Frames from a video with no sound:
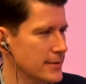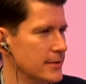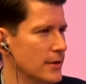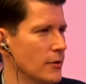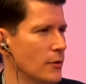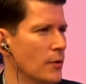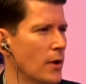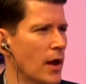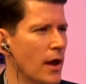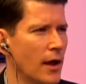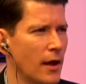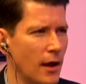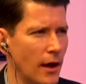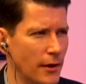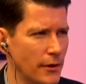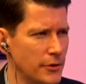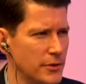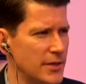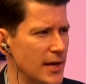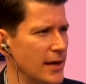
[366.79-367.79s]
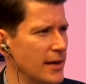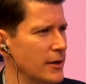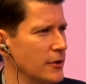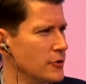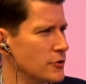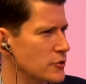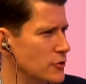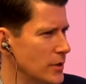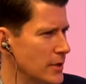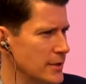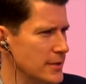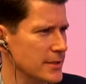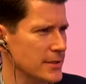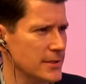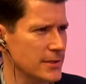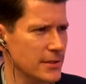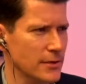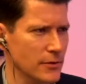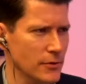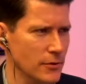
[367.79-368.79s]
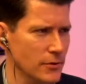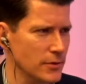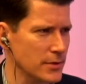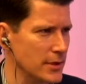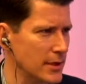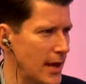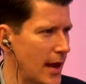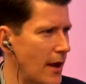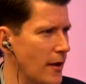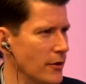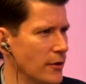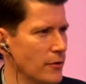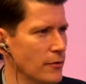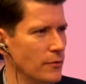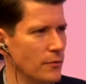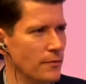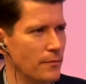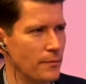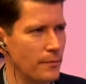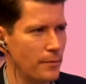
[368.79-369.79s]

So understanding your strengths and skills and how you